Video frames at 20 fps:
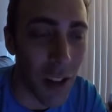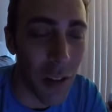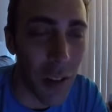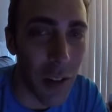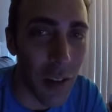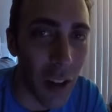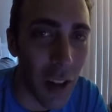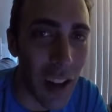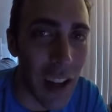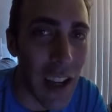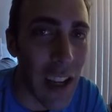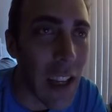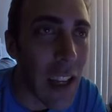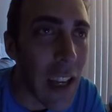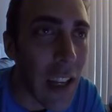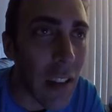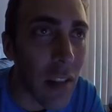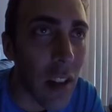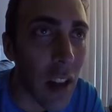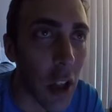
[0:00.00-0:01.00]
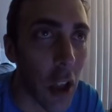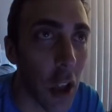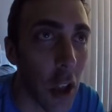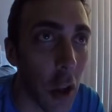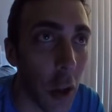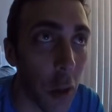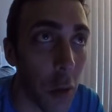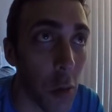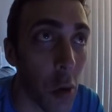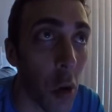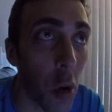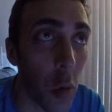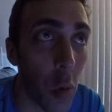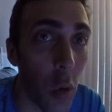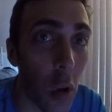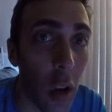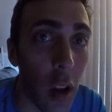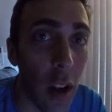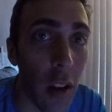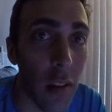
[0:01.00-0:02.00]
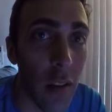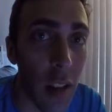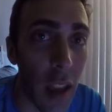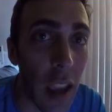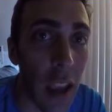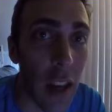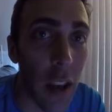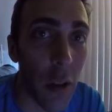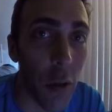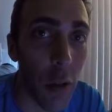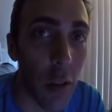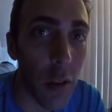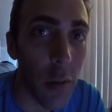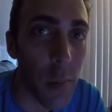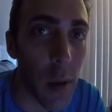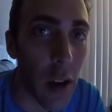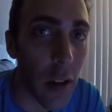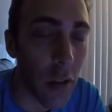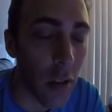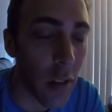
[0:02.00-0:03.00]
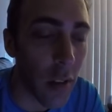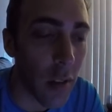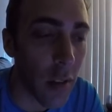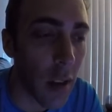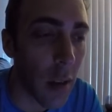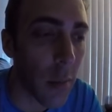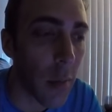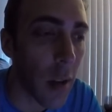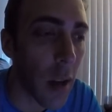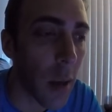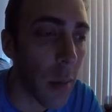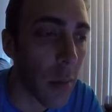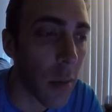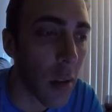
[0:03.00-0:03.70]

it's not good to throw in workouts and increase mileage at the same time.